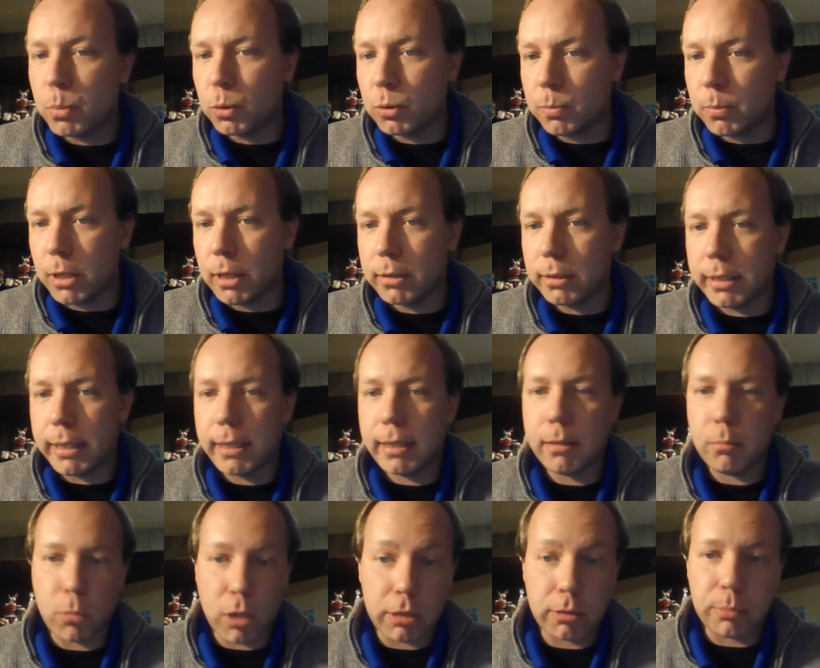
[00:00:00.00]
both Model A
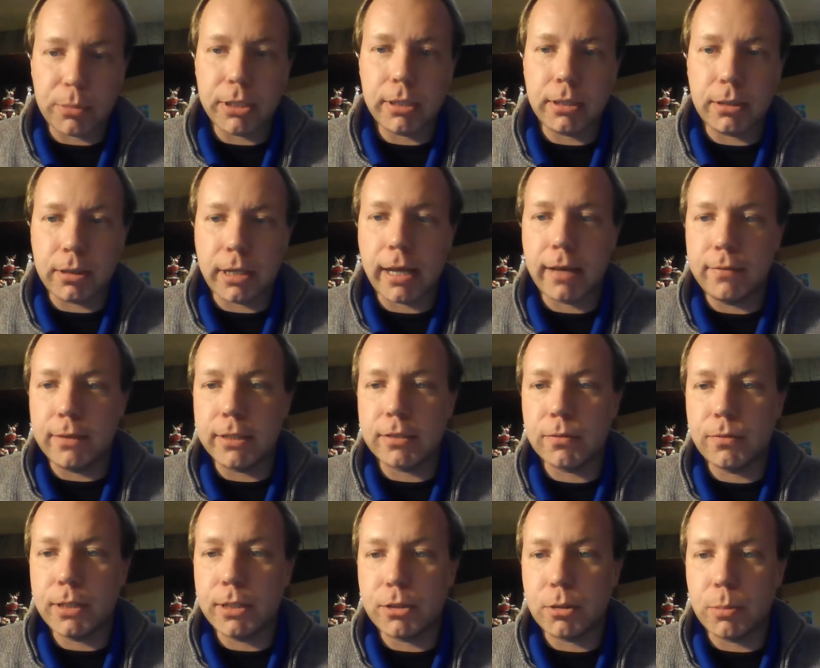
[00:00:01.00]
and Model B will have this
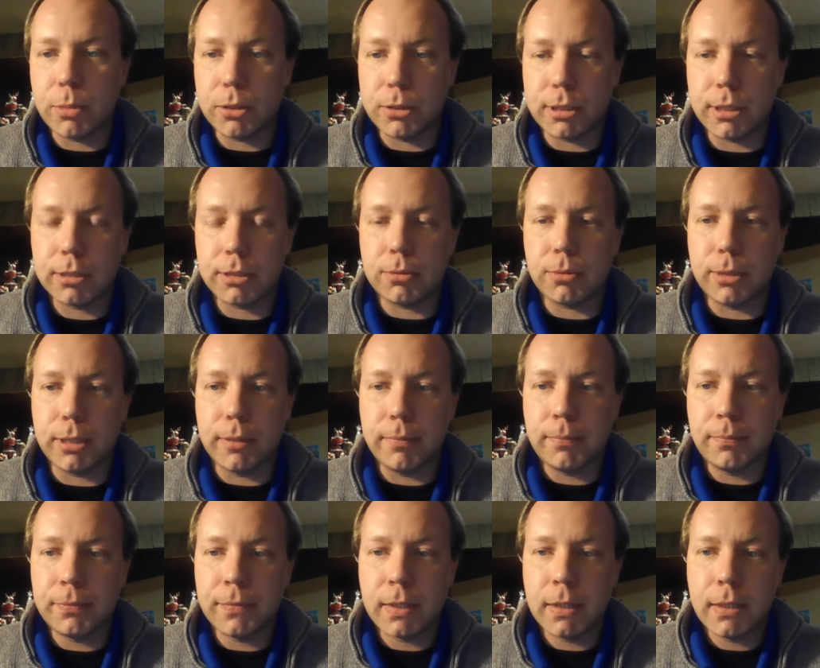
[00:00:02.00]
feature built onto it.
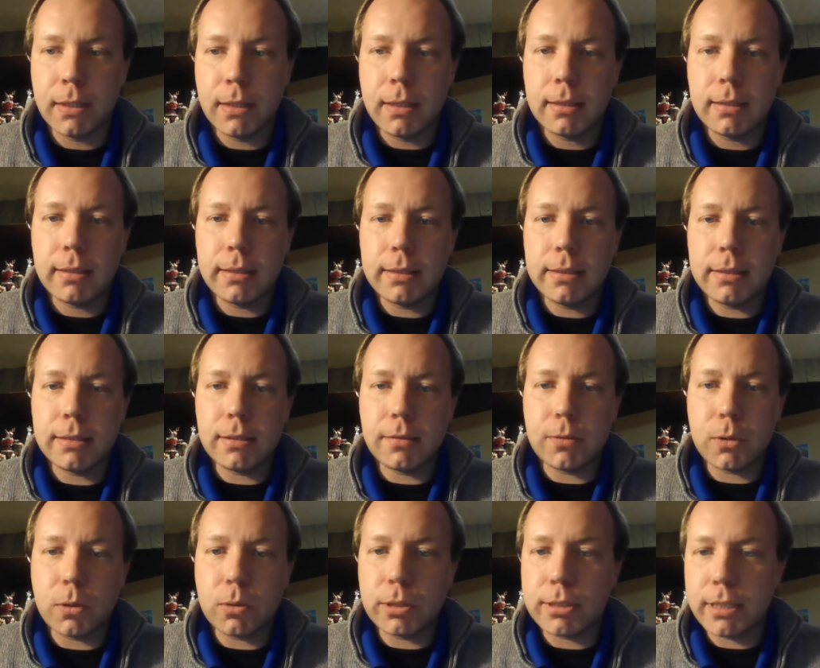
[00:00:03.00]
This is
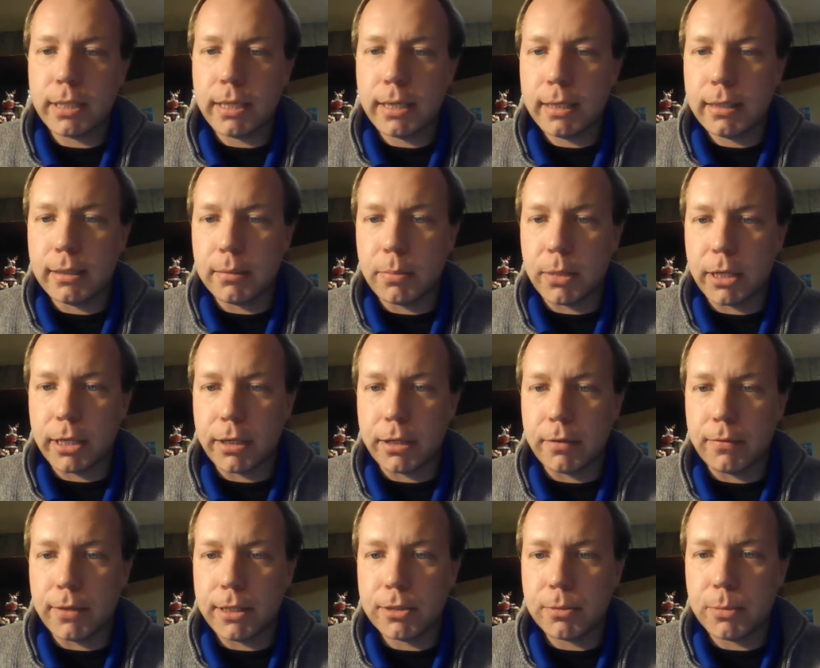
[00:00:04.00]
of course aided by our
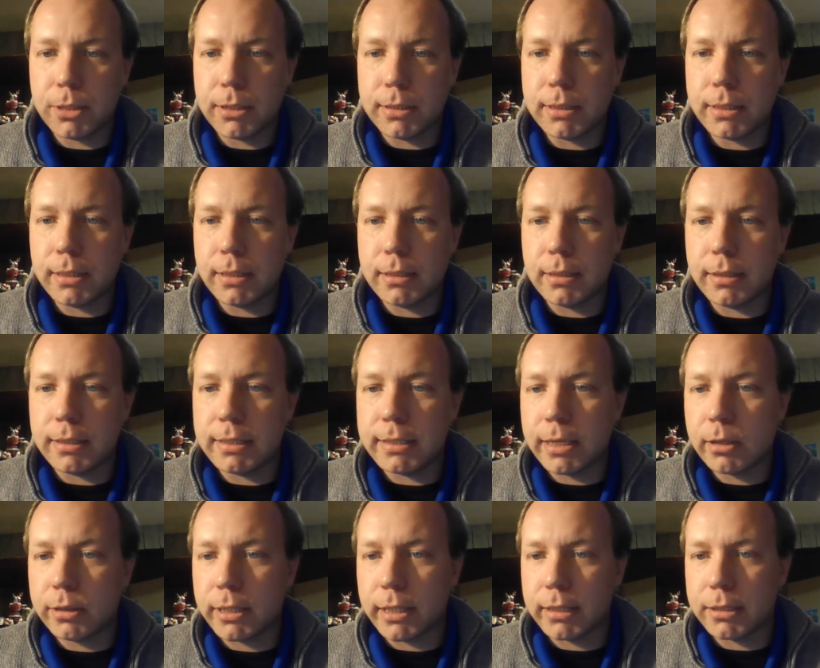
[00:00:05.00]
investments into the
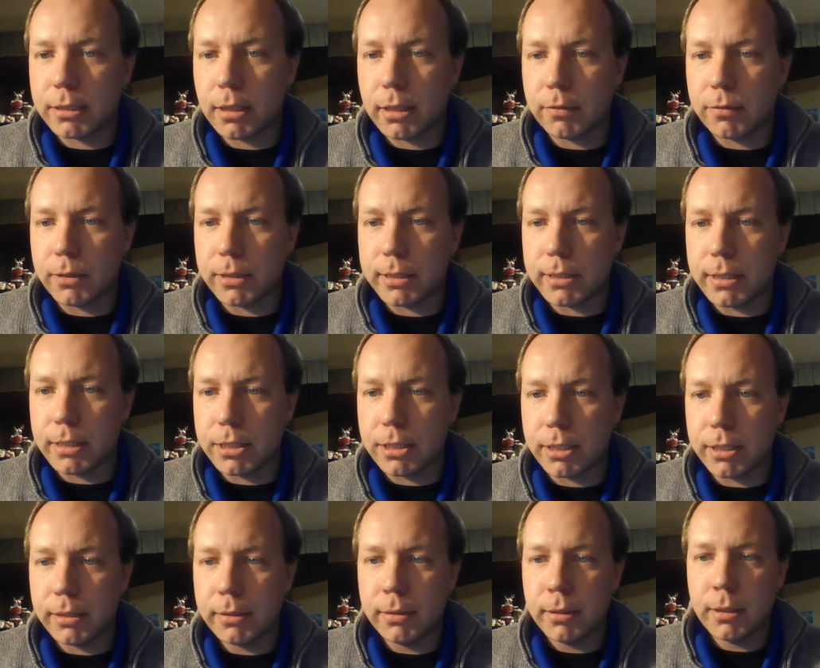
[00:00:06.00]
Celldex conference each
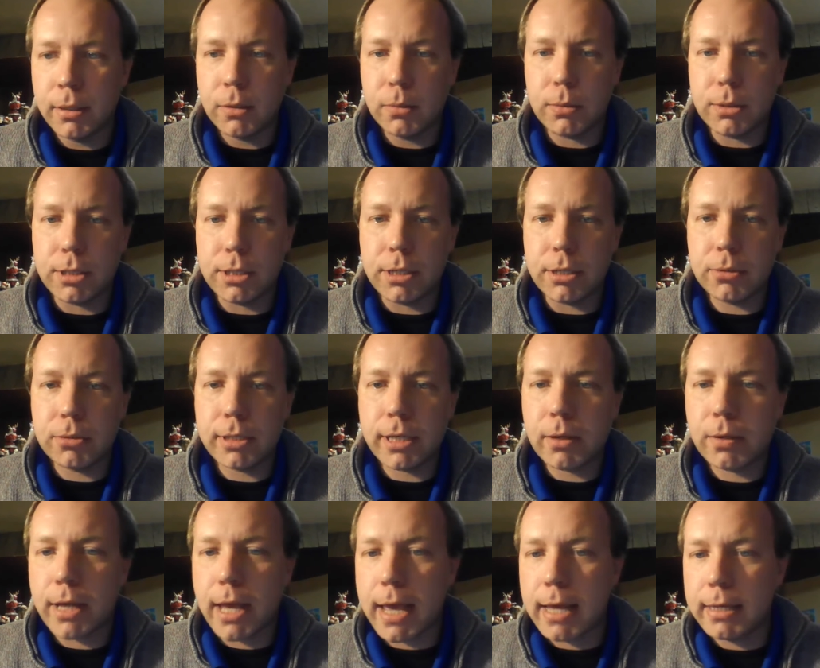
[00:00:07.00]
year, which narrows
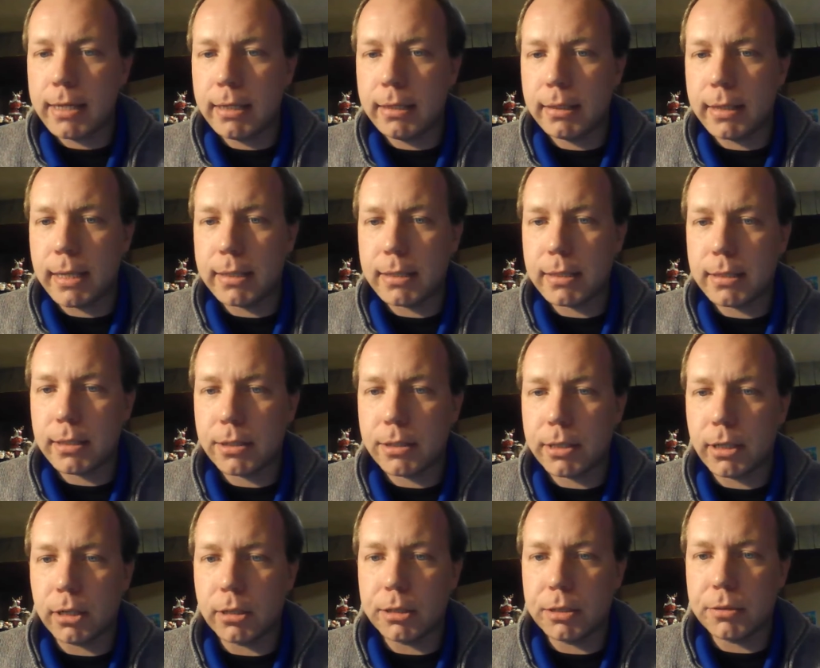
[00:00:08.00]
down any
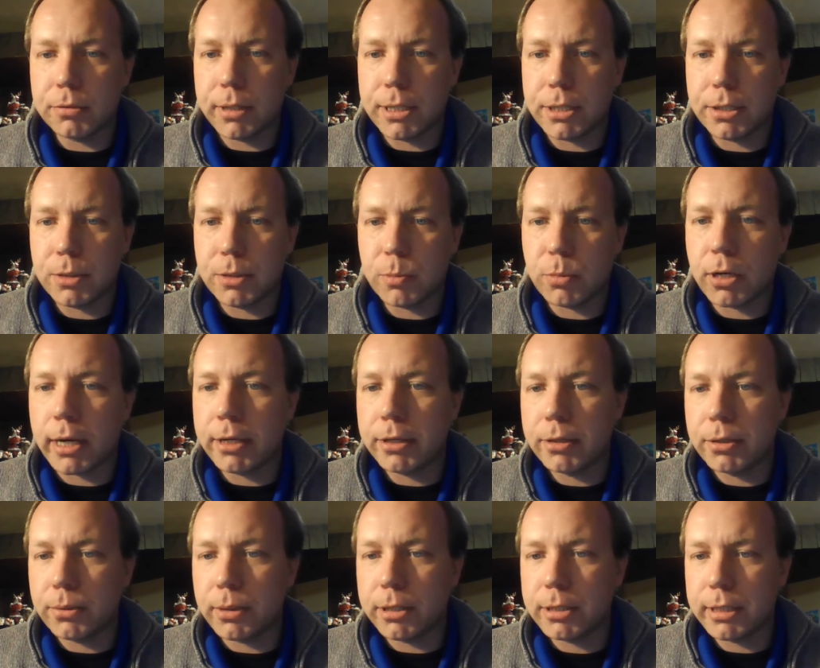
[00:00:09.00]
necessary alterations prior
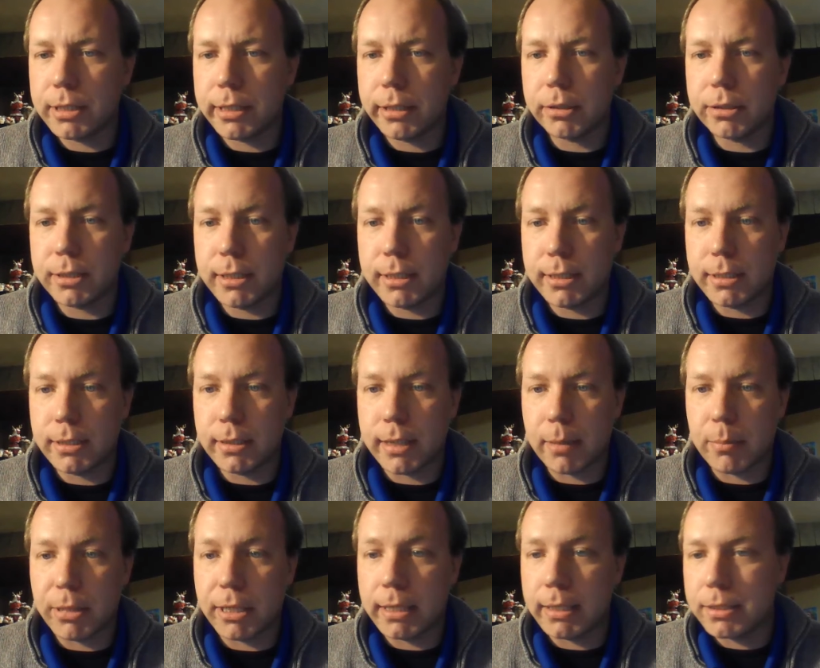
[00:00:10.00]
to our sales season
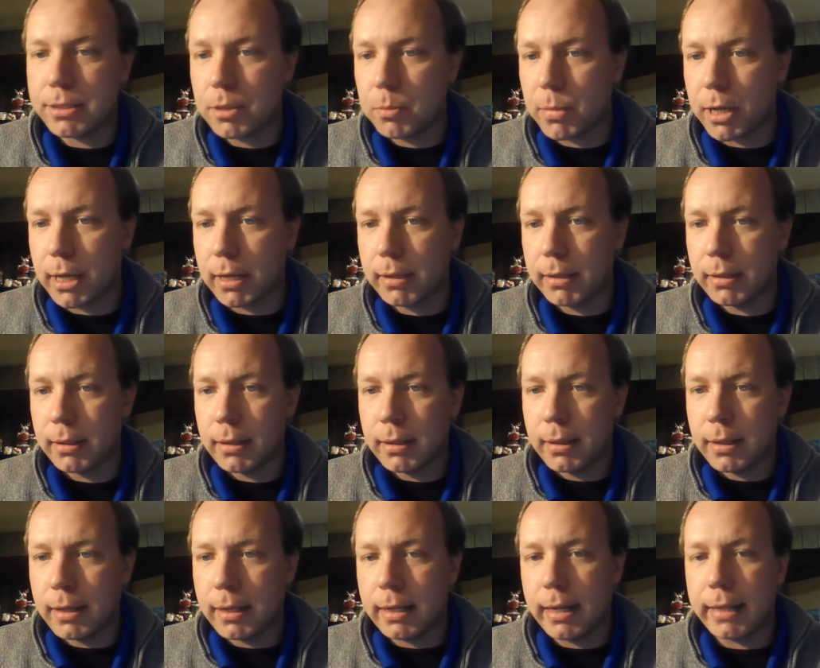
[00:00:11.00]
that begins in May
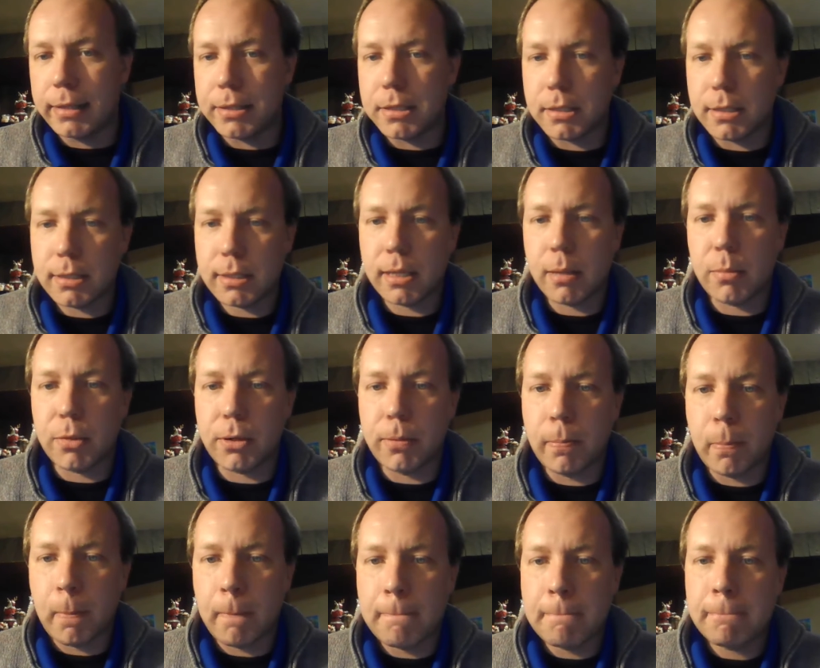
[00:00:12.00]
and ends in December.
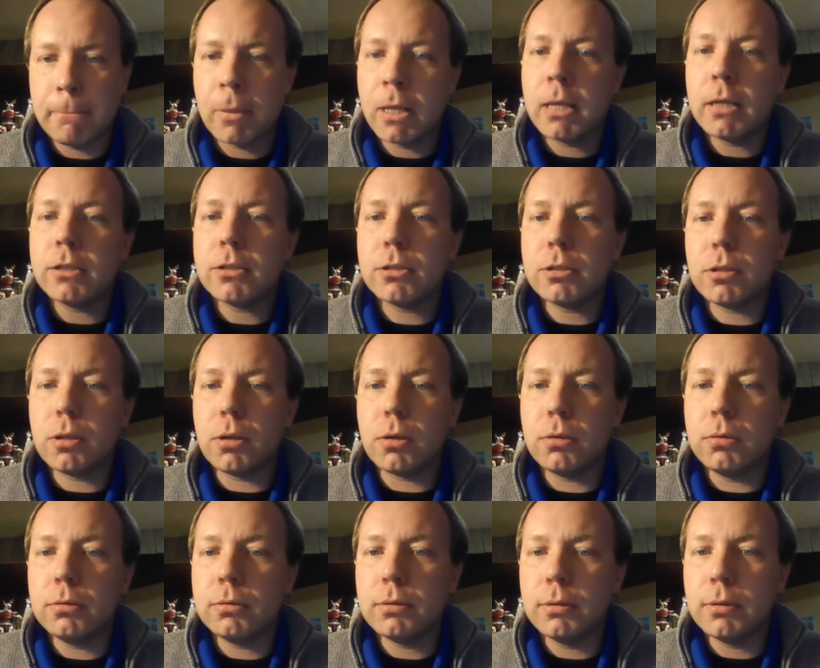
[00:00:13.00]

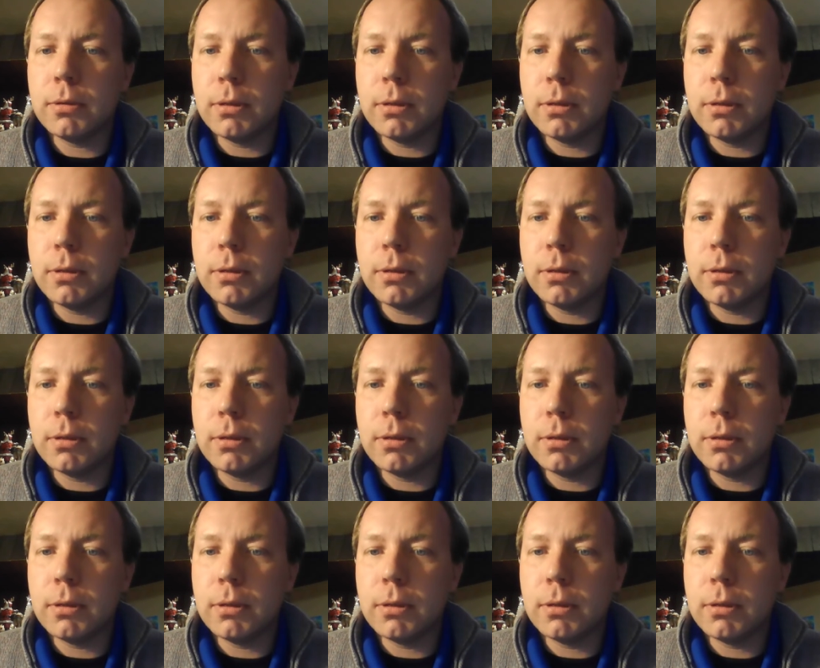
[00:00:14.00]
So